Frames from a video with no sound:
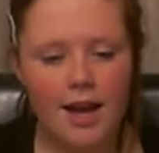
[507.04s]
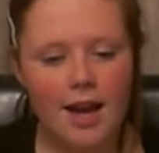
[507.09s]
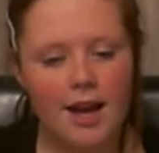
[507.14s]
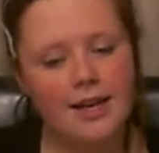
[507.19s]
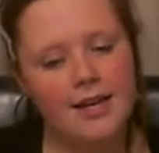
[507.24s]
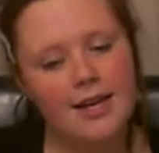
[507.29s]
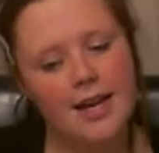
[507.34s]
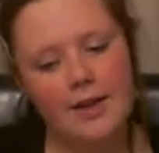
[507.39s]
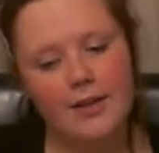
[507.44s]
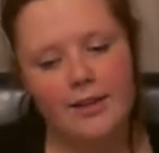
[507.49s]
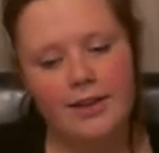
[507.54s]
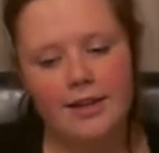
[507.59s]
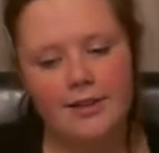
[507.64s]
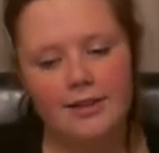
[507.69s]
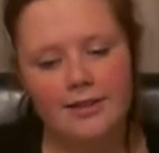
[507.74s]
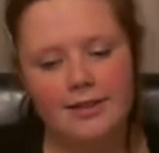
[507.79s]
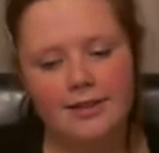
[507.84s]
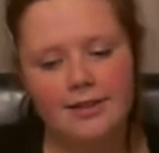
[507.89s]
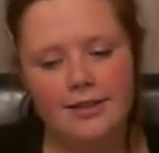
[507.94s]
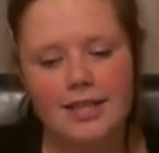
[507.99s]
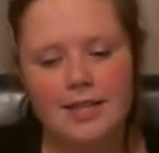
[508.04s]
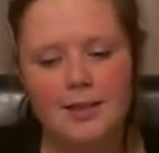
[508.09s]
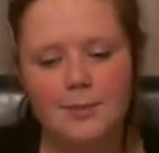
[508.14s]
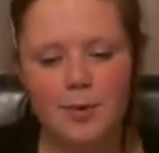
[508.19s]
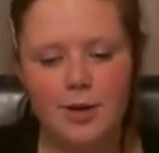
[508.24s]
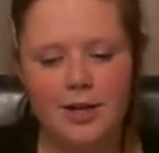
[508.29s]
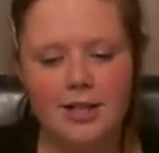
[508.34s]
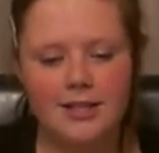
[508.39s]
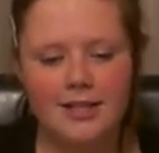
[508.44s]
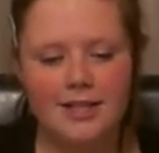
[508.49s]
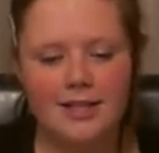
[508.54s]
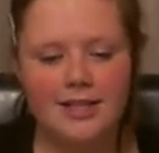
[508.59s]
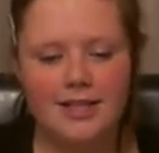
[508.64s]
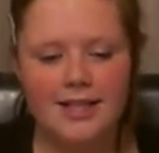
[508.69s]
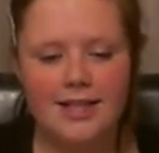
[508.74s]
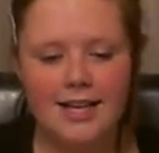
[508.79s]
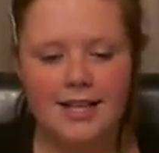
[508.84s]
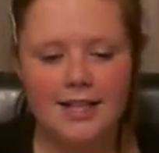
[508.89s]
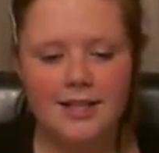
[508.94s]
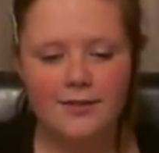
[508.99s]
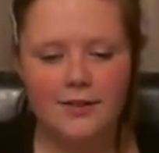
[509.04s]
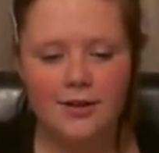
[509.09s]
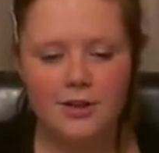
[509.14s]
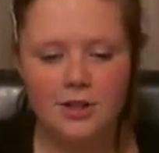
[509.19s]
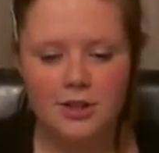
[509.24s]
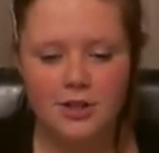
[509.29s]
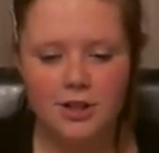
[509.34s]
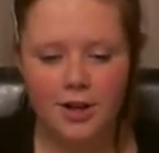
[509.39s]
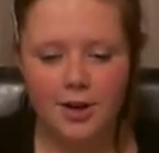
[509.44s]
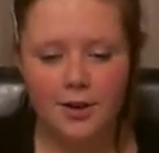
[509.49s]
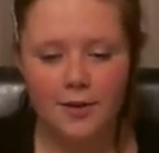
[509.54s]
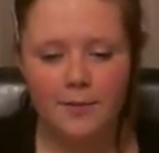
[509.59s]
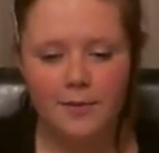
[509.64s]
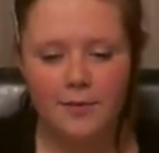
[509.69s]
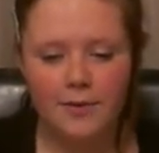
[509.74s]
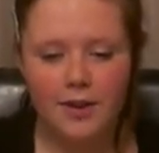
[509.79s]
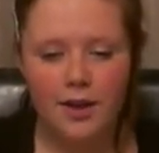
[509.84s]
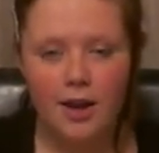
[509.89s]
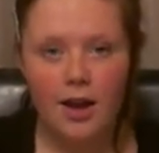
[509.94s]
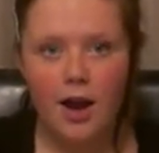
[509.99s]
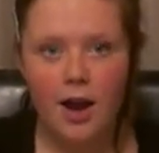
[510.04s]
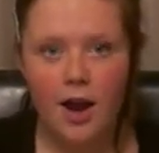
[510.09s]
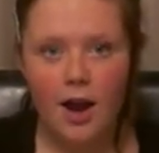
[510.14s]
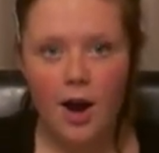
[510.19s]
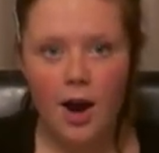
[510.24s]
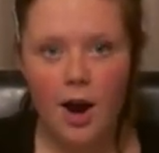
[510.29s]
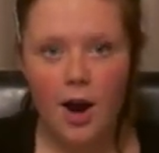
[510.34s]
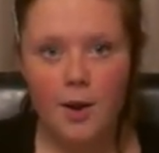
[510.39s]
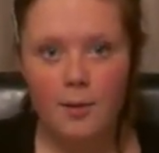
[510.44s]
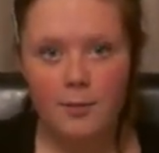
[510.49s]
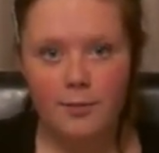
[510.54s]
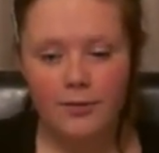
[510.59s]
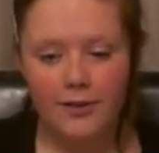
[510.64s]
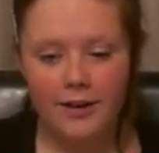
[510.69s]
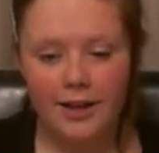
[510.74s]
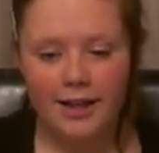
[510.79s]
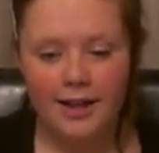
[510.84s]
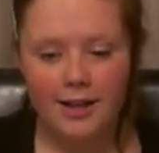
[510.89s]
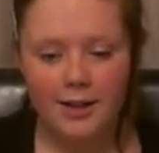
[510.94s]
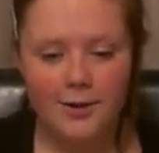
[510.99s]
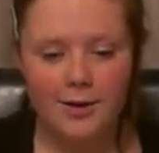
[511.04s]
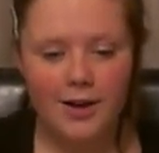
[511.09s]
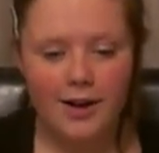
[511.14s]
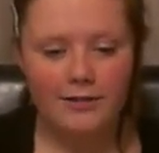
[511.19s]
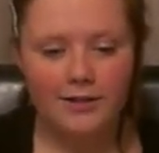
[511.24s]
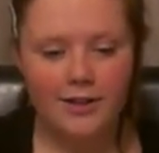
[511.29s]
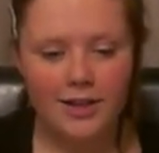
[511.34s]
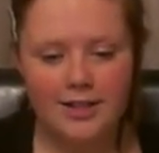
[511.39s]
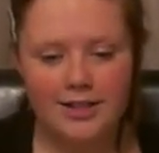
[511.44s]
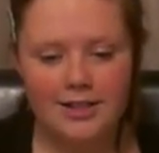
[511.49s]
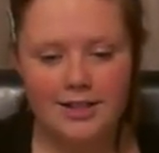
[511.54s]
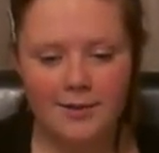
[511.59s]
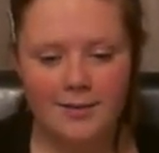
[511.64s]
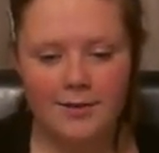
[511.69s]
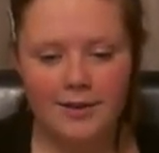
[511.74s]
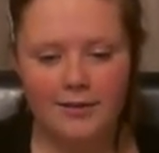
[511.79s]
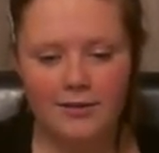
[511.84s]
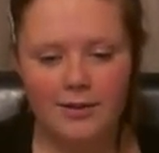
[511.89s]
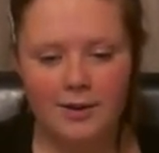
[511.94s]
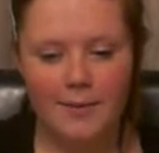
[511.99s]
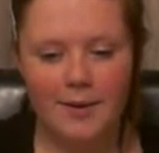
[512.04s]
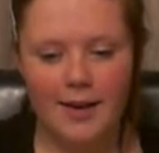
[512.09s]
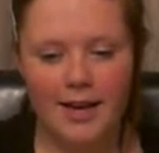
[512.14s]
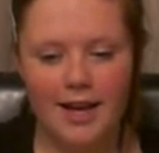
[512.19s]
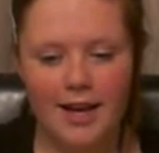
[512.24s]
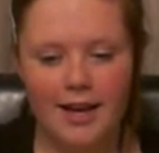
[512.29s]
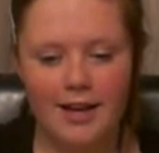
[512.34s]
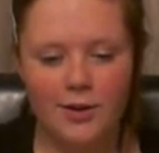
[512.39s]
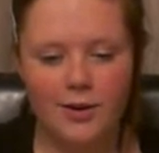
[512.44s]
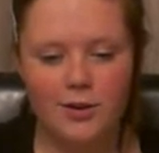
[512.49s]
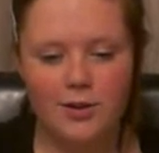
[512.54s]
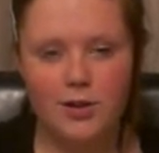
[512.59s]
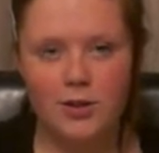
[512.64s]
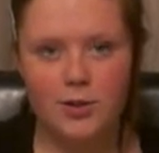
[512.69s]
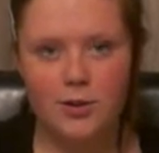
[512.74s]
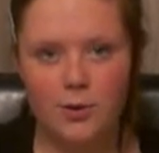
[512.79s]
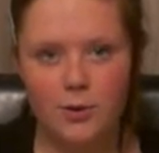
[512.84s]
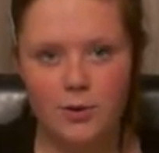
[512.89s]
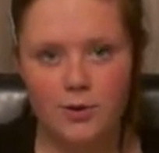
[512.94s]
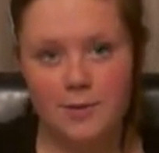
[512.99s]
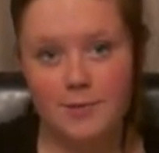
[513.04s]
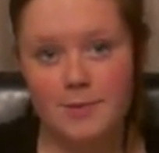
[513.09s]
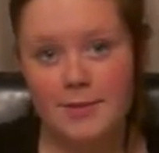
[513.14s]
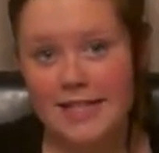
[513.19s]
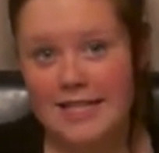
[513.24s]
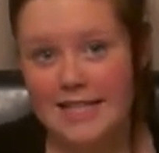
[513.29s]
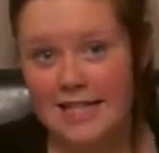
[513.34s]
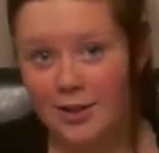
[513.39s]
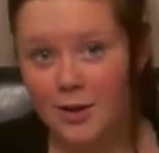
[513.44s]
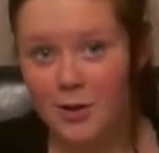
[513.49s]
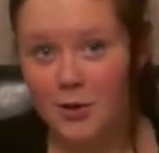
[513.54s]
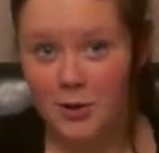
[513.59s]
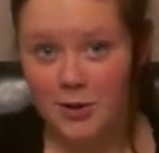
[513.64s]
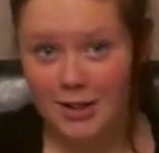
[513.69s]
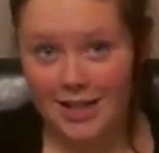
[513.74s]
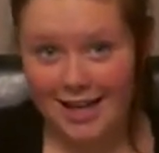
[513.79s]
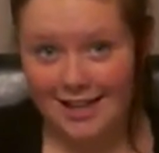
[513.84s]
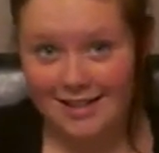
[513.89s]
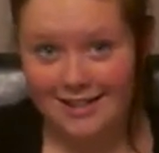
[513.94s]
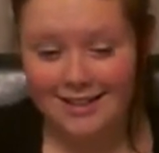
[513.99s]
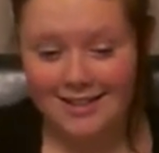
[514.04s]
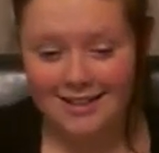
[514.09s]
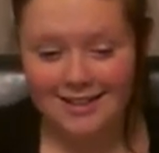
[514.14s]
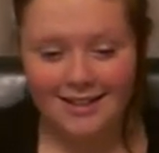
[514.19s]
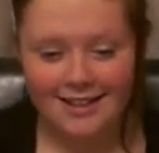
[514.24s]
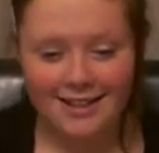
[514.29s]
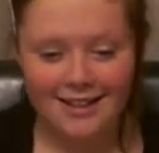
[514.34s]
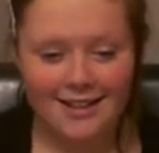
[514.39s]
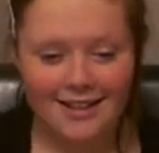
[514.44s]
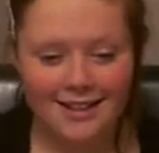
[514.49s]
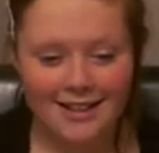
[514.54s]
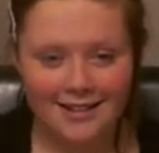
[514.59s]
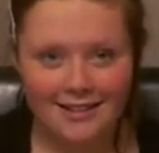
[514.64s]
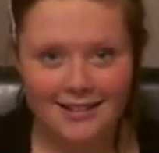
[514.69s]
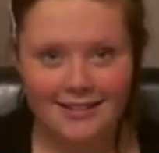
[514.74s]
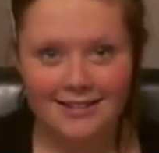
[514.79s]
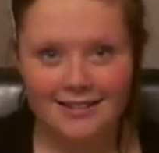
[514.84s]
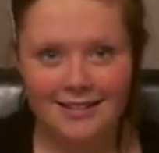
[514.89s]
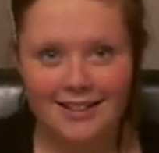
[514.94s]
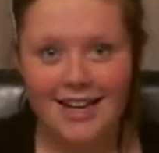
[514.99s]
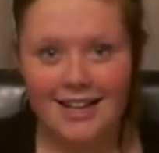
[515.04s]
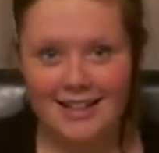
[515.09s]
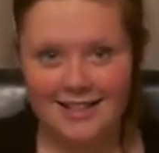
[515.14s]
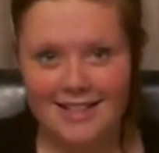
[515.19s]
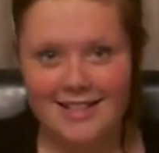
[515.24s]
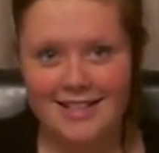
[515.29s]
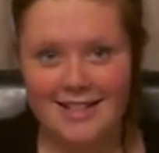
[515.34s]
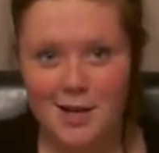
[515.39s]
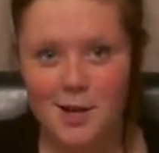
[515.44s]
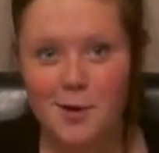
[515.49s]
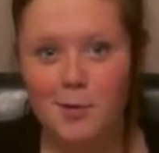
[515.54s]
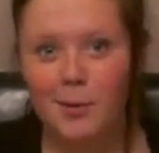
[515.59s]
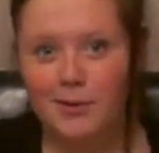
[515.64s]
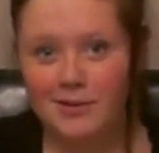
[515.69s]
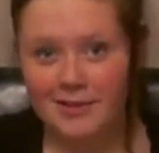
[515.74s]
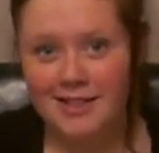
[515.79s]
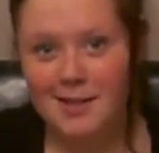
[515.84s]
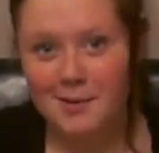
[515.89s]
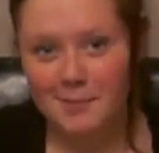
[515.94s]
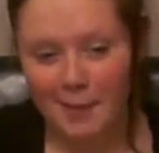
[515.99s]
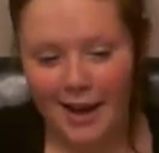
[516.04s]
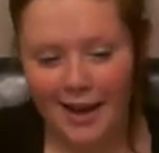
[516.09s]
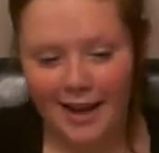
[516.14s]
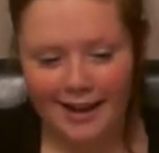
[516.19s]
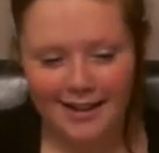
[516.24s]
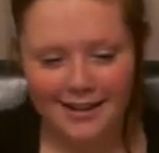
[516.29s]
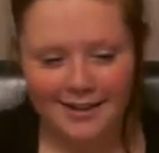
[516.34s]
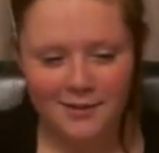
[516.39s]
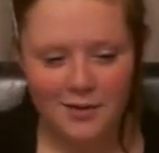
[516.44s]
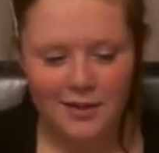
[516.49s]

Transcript: And now then, this brings us to the end of our show. Hopefully you have learned something from it and not just caught some Z's on your desk. Yes, I see you ones at the back.